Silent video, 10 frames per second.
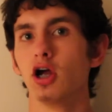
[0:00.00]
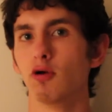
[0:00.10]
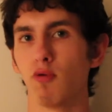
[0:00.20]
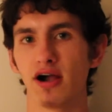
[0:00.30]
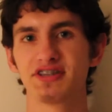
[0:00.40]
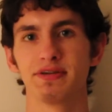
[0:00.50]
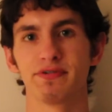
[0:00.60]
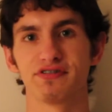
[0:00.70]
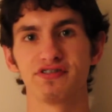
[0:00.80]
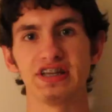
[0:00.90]
who wants them
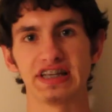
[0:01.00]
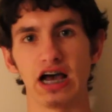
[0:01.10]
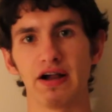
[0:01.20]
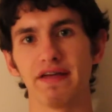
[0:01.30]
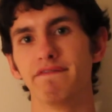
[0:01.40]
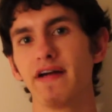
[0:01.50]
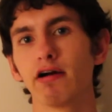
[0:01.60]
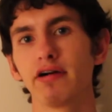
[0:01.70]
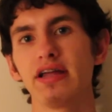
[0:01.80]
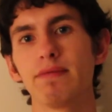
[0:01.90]
to seek out a
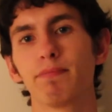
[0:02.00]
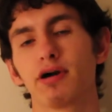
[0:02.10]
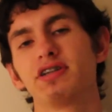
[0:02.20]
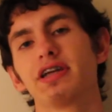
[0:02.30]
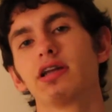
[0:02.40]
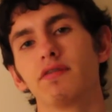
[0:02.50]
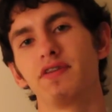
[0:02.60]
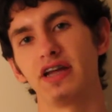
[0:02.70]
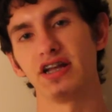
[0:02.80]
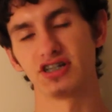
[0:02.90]
very particular
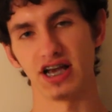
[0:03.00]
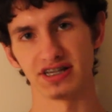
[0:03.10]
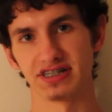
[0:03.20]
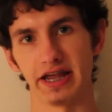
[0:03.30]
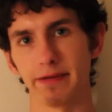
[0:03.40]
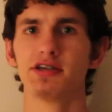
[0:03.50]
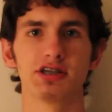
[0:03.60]
VHS tape.